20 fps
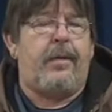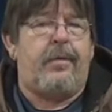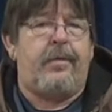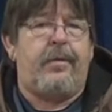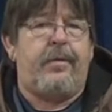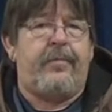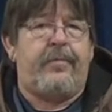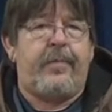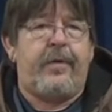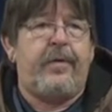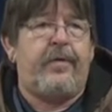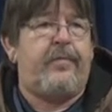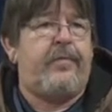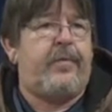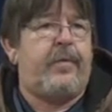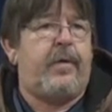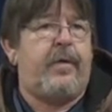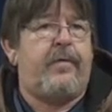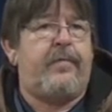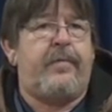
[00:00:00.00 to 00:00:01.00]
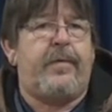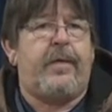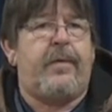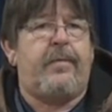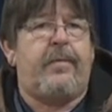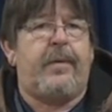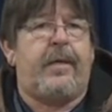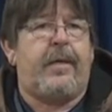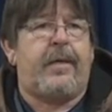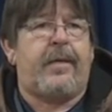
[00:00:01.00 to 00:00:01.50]
I don't know if any of you ever
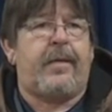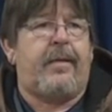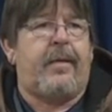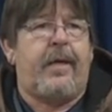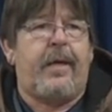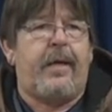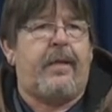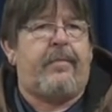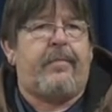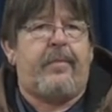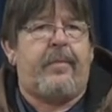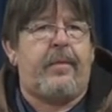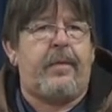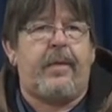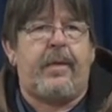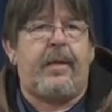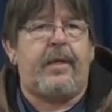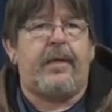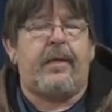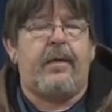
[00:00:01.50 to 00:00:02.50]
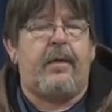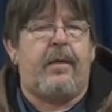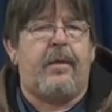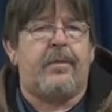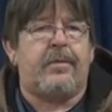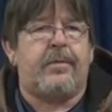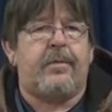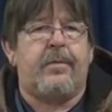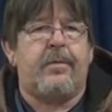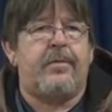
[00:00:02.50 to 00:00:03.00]
know. I, I, I get
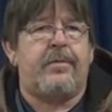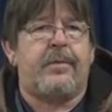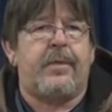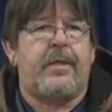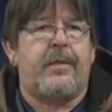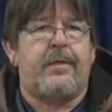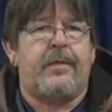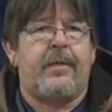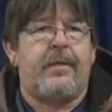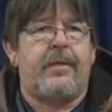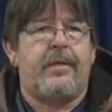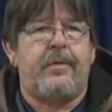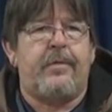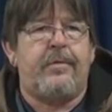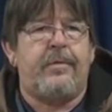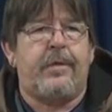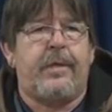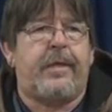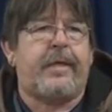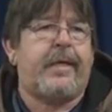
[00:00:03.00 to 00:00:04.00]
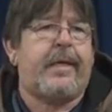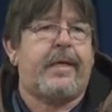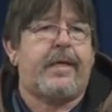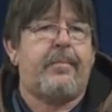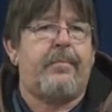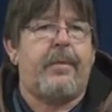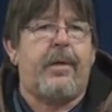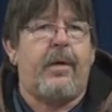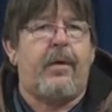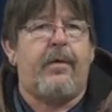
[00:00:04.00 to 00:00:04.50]
lost in those things, and they usually kick
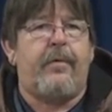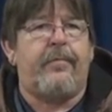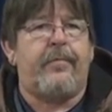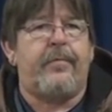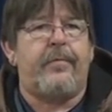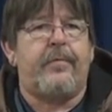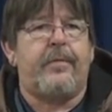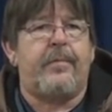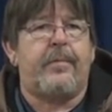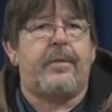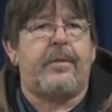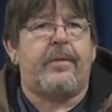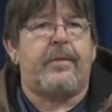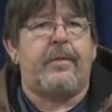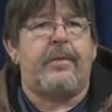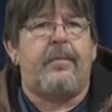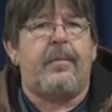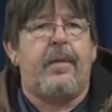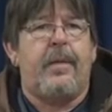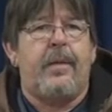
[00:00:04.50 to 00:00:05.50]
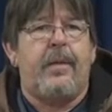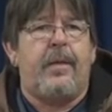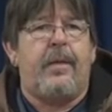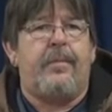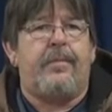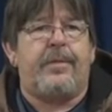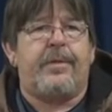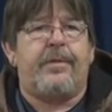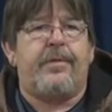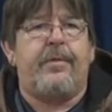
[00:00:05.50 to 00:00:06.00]
me off But
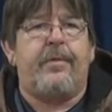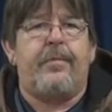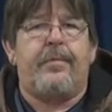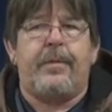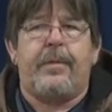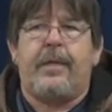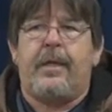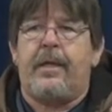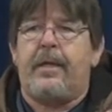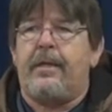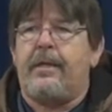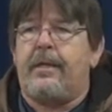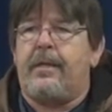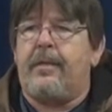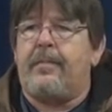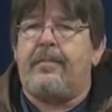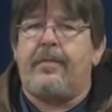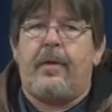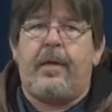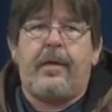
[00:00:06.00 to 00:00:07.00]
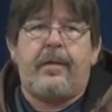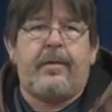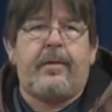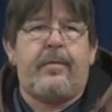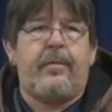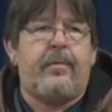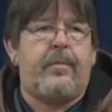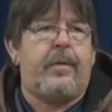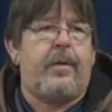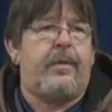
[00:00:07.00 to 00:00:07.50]
I'm stupid. I end up uh, out here
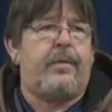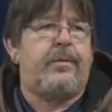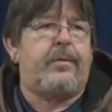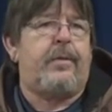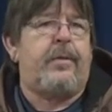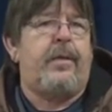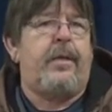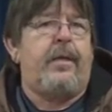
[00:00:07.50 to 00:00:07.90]
where I should.